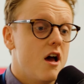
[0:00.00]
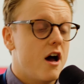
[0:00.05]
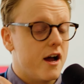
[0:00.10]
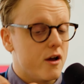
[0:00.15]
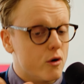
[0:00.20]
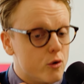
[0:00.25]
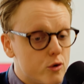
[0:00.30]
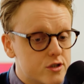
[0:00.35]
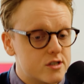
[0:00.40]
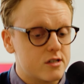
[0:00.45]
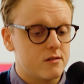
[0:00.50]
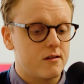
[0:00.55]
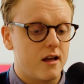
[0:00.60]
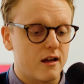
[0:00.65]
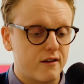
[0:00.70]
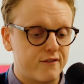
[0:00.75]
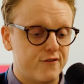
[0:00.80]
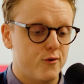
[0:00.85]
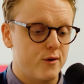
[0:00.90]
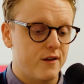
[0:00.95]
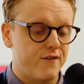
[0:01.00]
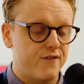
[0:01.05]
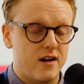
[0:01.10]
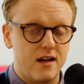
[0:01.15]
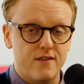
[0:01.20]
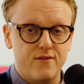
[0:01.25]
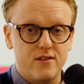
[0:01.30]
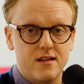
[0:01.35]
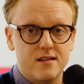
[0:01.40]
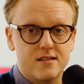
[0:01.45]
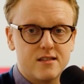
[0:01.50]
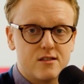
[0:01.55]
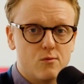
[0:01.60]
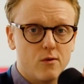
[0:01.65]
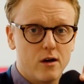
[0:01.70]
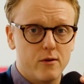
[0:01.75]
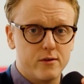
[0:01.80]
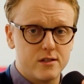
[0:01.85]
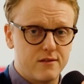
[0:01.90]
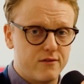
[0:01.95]
I also like 45 Years as
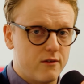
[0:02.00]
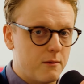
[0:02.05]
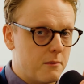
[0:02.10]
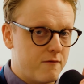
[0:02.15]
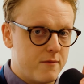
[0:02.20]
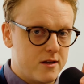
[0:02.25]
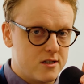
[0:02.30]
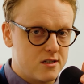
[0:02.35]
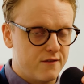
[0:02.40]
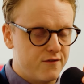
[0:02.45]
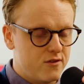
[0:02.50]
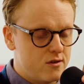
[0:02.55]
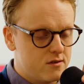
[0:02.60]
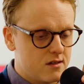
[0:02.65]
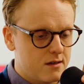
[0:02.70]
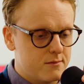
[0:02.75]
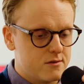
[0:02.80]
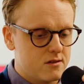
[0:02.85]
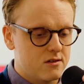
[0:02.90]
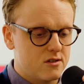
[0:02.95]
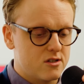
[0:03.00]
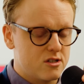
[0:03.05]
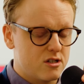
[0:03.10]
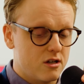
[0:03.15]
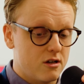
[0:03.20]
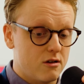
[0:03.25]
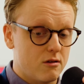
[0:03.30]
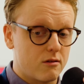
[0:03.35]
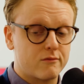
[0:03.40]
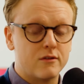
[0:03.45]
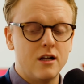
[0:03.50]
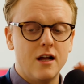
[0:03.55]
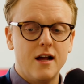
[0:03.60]
well, which is a film I've mentioned a few times on the show.